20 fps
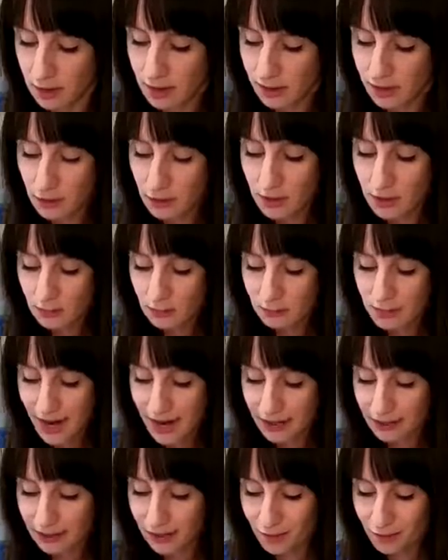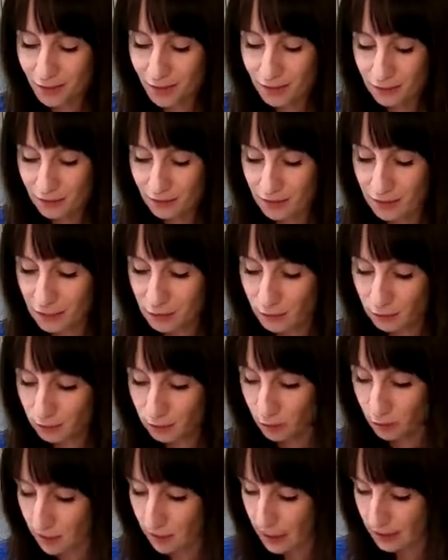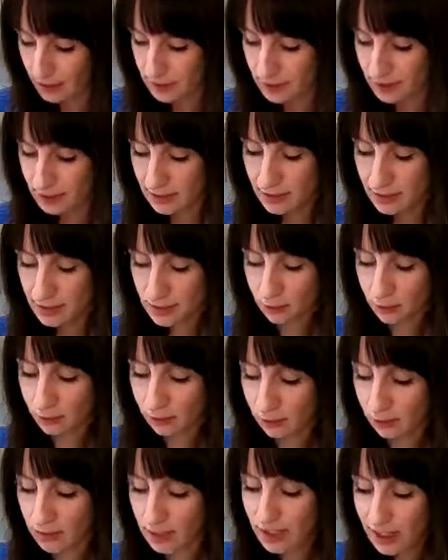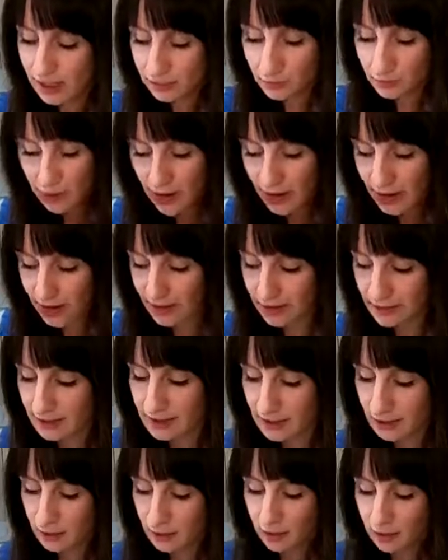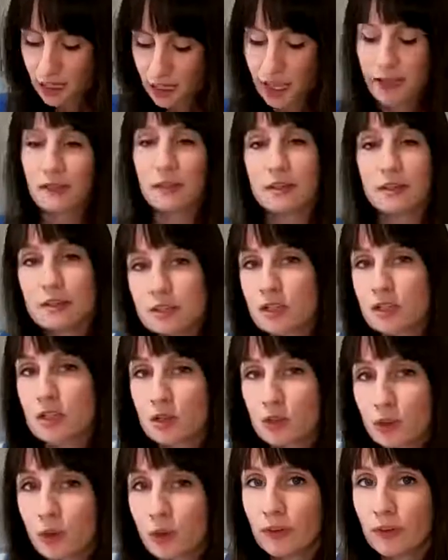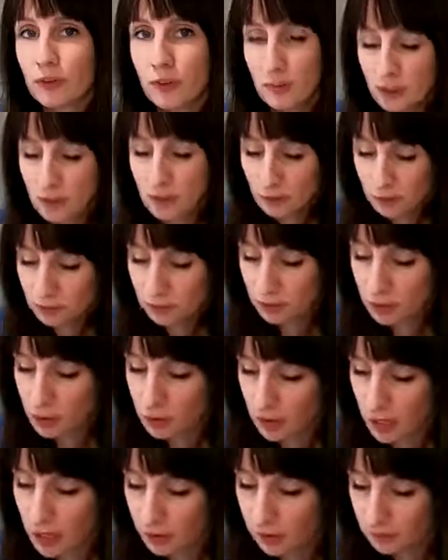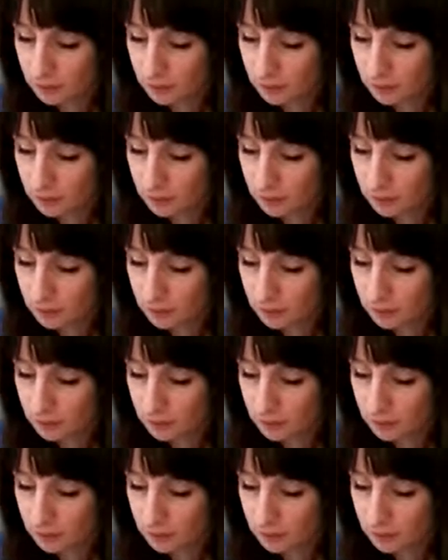You can pack them up in cute little boxes or little gift bags and then just store them in the refrigerator.